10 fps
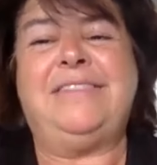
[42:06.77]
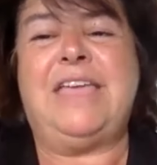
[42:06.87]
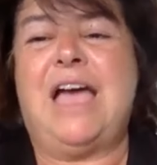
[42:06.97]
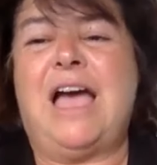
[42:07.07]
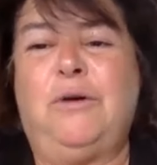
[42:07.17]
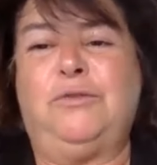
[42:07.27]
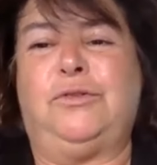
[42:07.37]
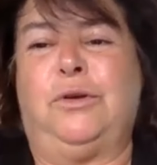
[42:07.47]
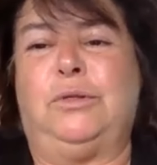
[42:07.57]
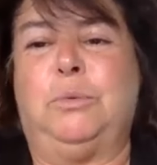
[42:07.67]
The
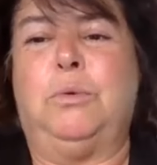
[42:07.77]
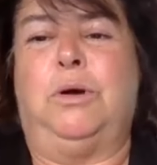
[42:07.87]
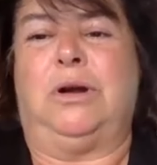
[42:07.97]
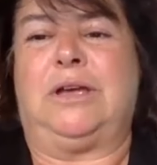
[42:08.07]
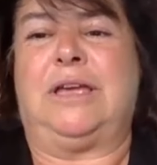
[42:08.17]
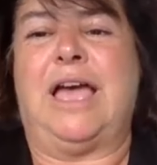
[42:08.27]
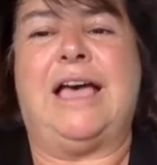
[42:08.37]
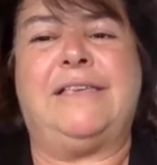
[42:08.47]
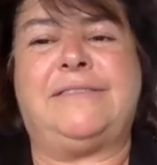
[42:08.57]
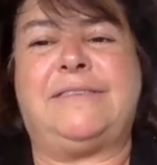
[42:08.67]
household work
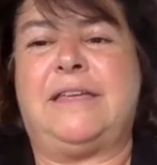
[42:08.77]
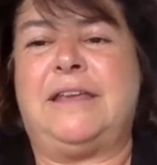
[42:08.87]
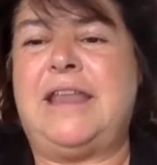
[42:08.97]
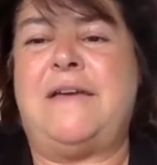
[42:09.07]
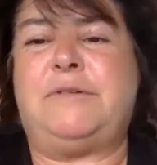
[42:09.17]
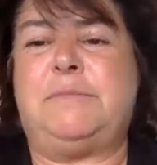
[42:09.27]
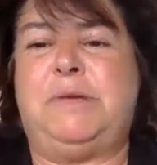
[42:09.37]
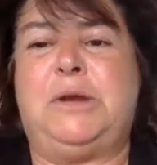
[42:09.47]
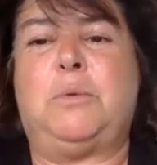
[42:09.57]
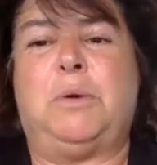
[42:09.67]
has never
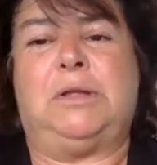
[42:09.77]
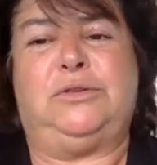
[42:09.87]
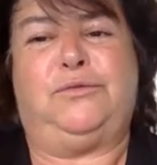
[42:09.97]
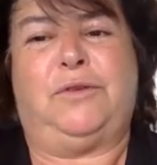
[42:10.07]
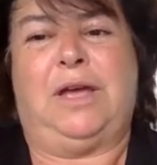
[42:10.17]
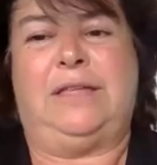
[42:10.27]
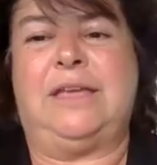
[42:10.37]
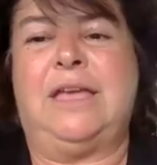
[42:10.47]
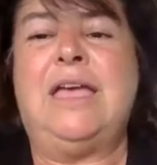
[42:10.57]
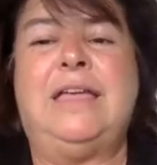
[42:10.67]
been quantified.